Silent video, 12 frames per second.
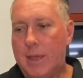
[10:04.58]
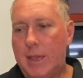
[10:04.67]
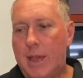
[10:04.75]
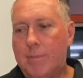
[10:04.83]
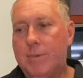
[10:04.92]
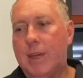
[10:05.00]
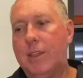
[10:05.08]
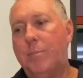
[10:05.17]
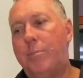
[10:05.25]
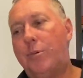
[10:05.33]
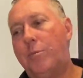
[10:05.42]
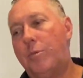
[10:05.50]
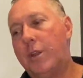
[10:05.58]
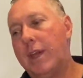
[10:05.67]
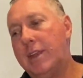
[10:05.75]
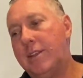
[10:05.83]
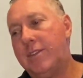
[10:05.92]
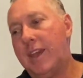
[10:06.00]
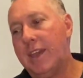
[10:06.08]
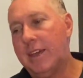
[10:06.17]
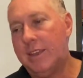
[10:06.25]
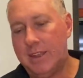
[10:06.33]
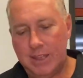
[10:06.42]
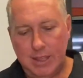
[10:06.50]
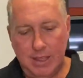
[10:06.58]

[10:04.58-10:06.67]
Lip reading: come down the Broadwater end of town.